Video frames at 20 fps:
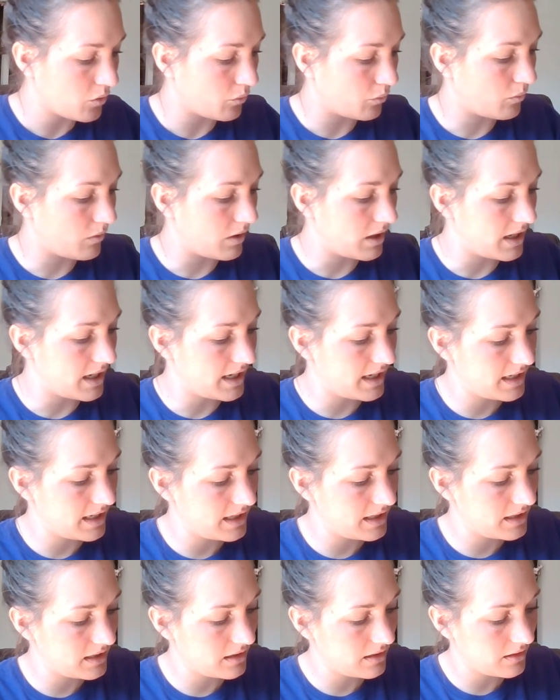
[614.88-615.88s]

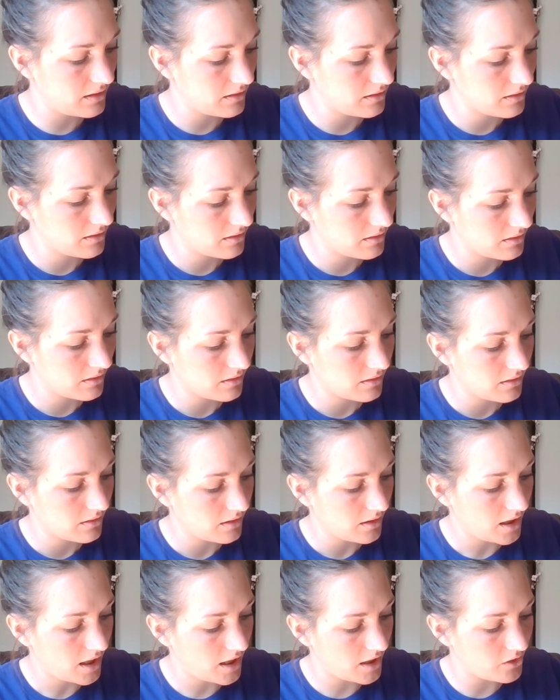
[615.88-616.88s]

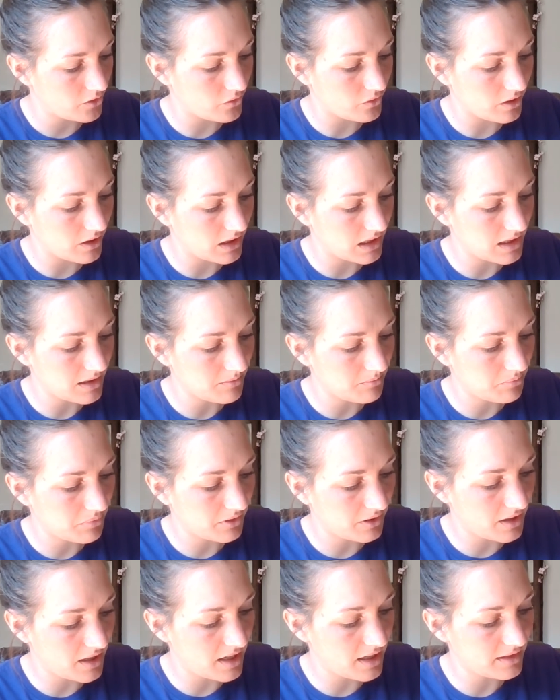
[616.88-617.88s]
100
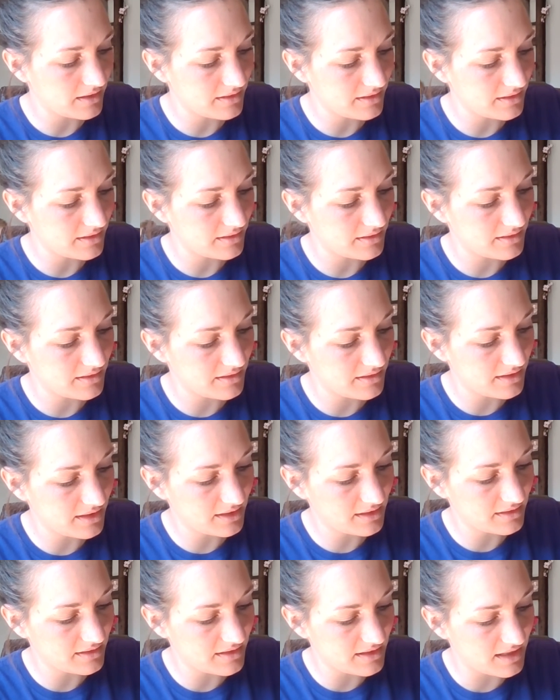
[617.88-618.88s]
plus
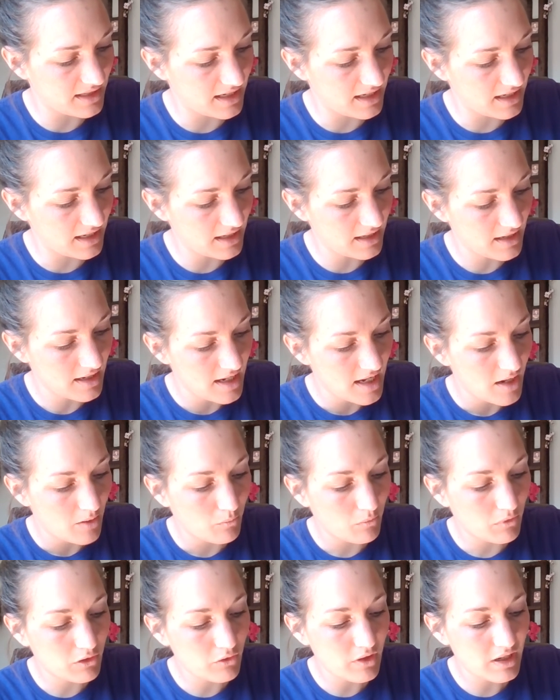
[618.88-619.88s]
60.
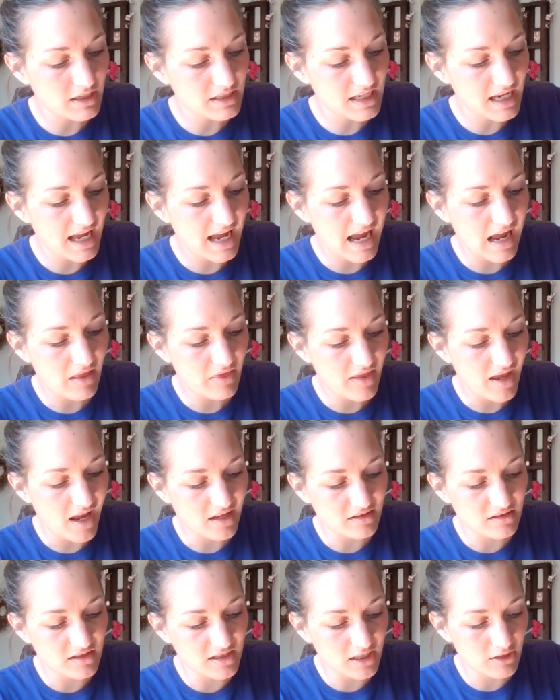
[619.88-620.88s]
We're going to add
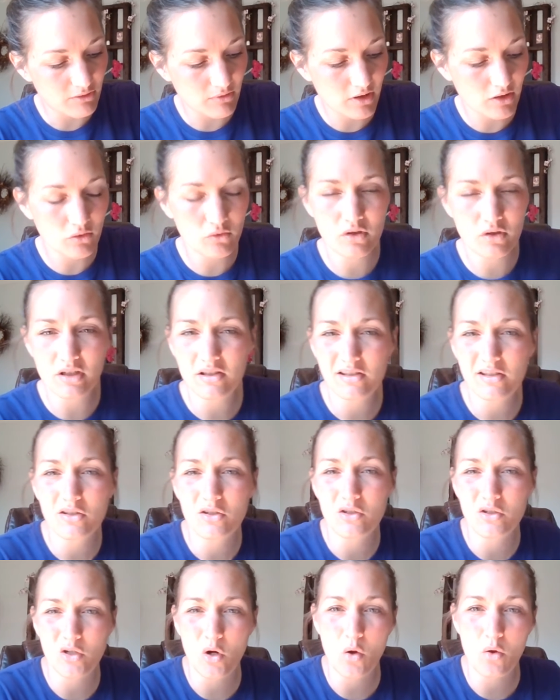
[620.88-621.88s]
that 0 just to
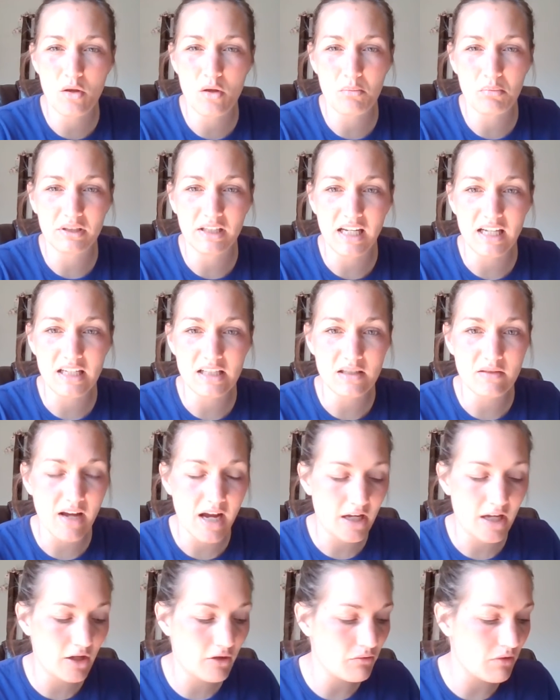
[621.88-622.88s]
show the place
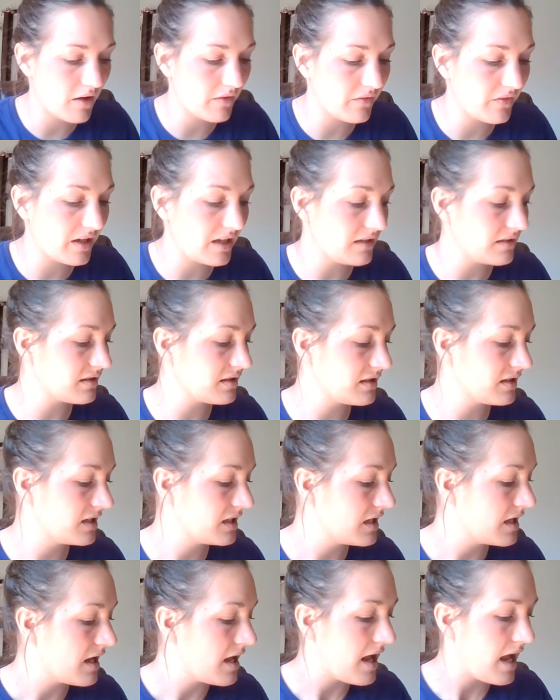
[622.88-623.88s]
value of it.
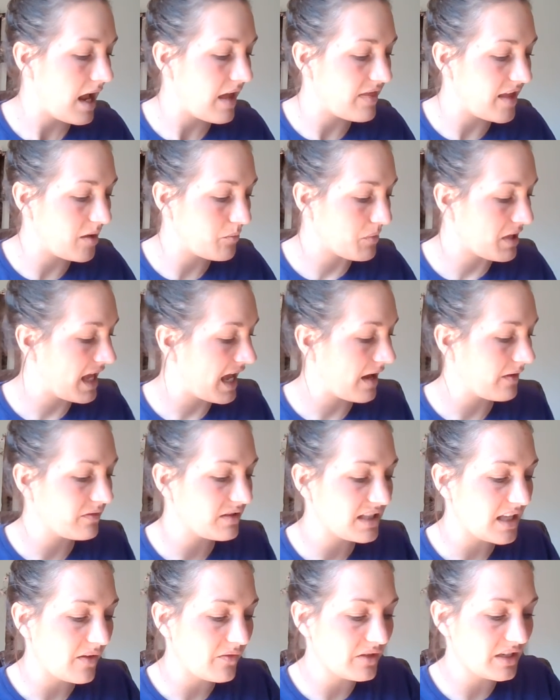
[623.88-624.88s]
And then we have
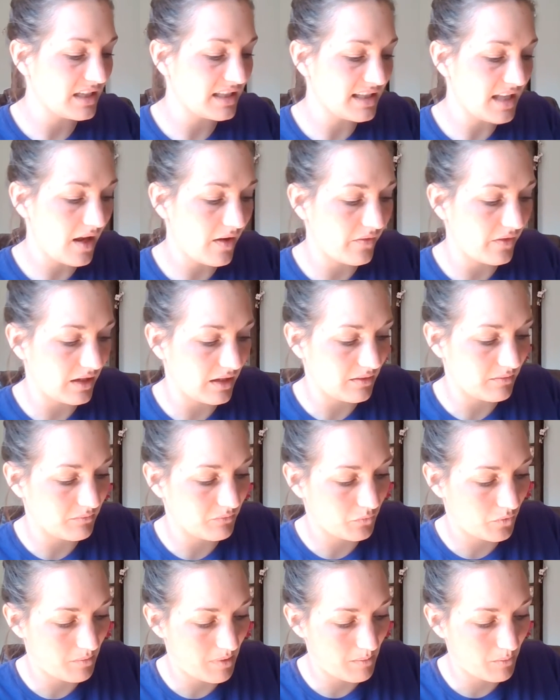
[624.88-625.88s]
77.
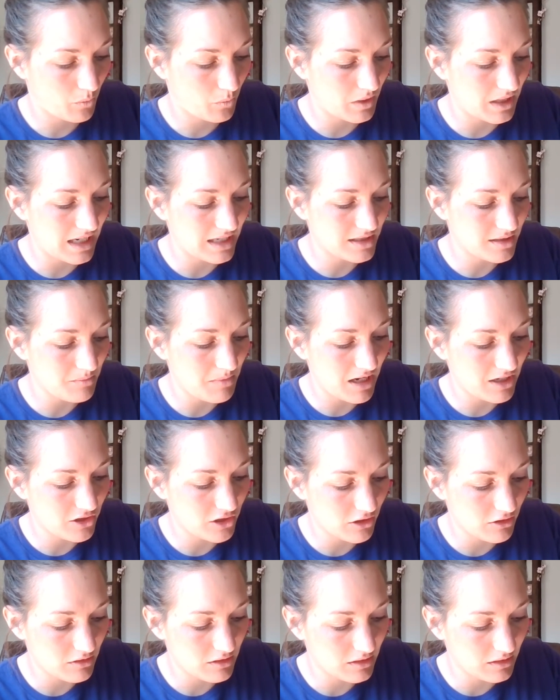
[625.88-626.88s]
Remember, we need to make
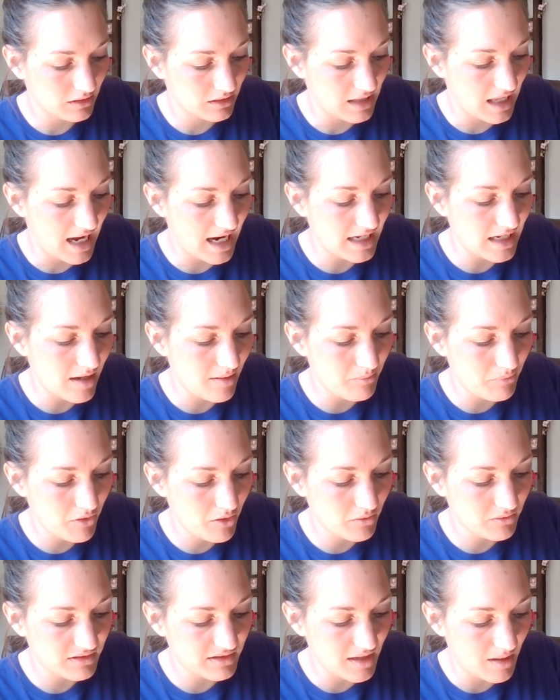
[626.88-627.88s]
sure to line up
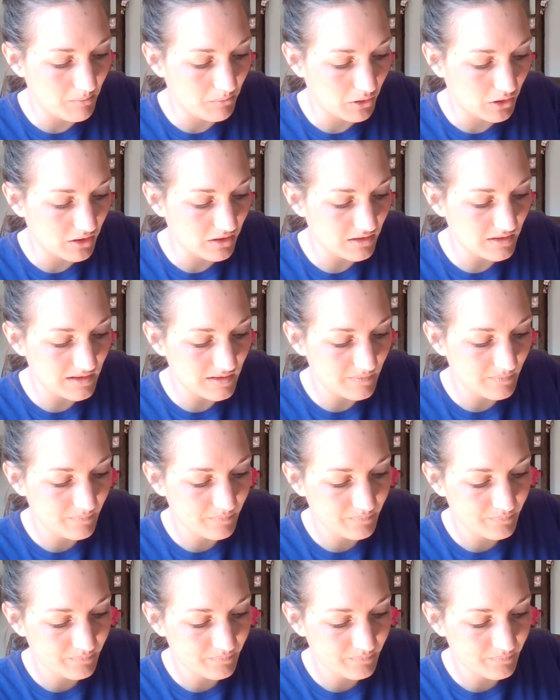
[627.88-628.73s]
those numbers.